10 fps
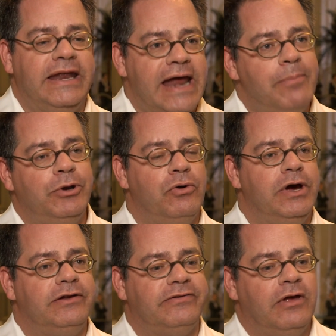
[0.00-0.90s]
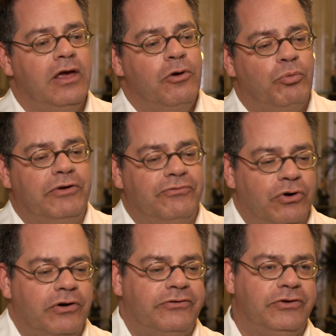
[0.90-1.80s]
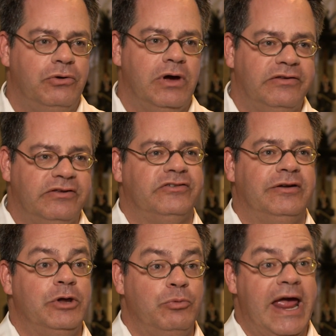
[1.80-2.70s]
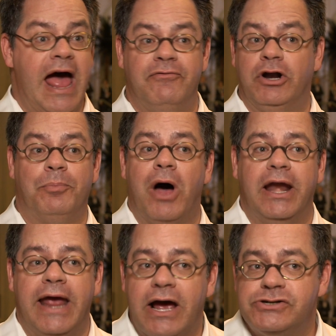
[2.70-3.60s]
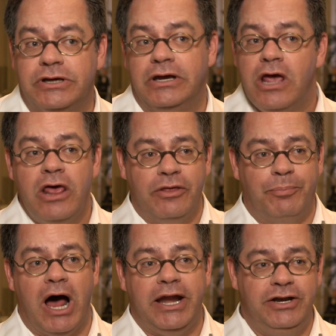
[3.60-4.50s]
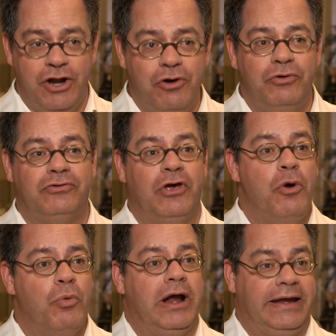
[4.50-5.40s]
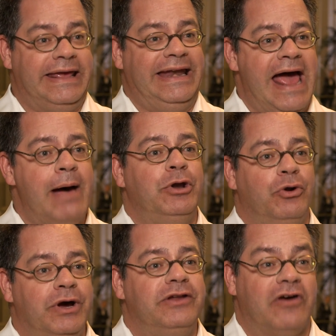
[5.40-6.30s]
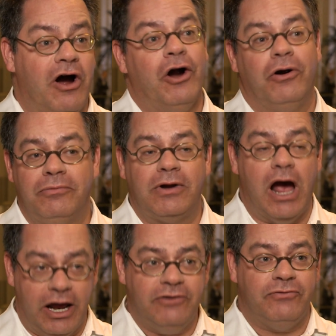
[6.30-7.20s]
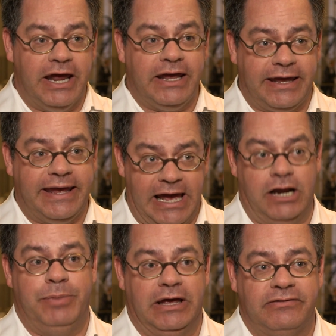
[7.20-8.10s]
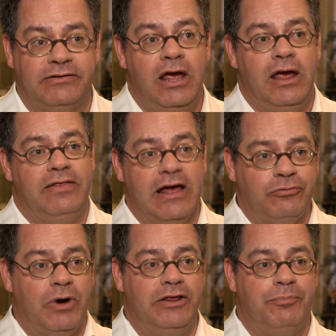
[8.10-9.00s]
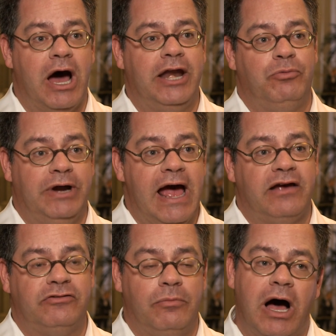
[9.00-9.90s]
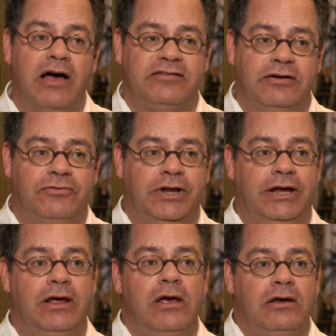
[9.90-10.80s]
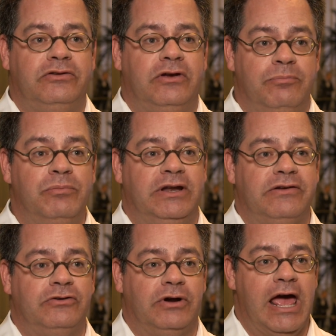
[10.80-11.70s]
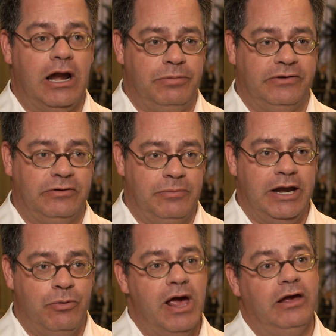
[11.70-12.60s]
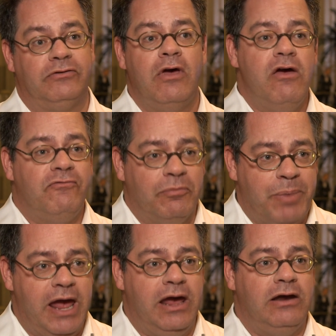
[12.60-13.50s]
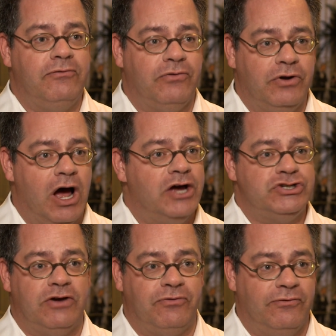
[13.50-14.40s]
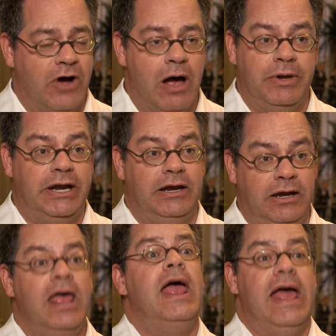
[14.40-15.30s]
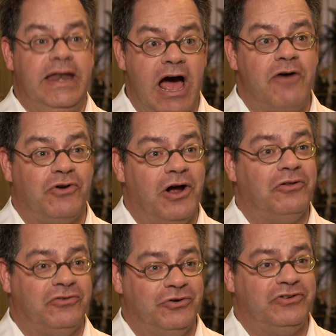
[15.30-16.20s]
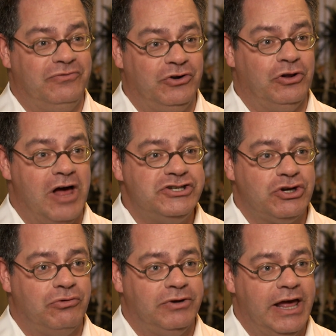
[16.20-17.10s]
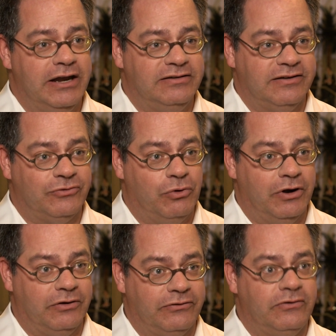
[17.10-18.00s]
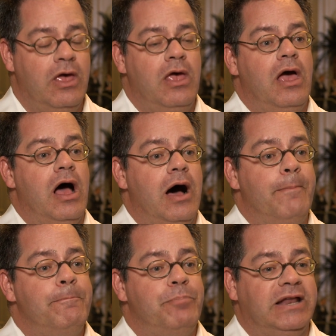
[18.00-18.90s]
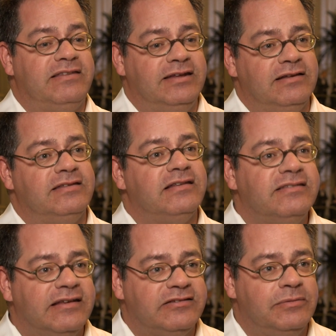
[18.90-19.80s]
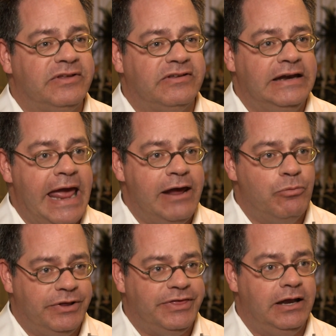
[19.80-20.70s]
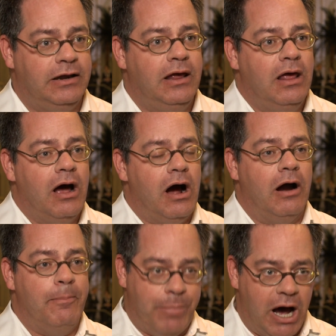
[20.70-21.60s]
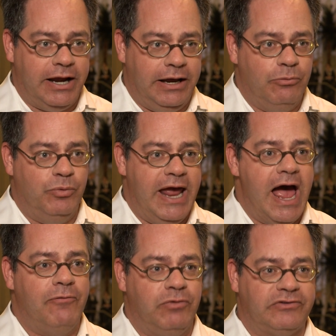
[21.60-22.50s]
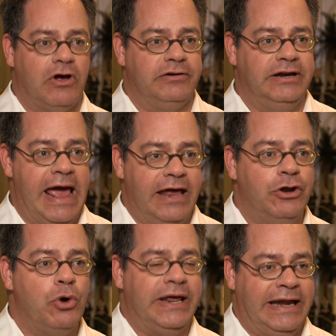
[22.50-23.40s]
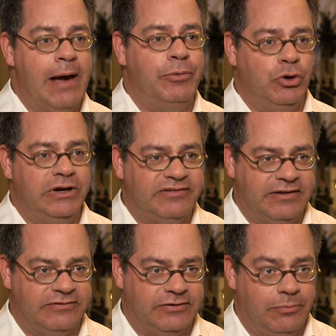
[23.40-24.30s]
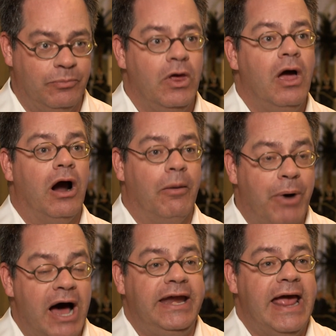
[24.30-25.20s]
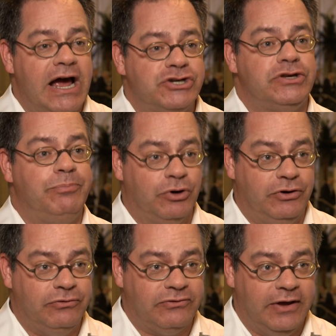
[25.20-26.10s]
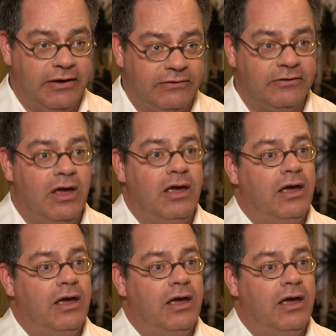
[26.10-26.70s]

Cannabinoids refers to a system that we have in our body, actually. The body knows what cannabinoids are, kind of like cannabis. And that's why the body reacts so positively to medicinal cannabis in many ways, for pain, for nausea, for vomiting, and now for all sorts of neurological related disorders. But since this system is innate within our body, we have what's called an endocannabinoid system. Our body actually produces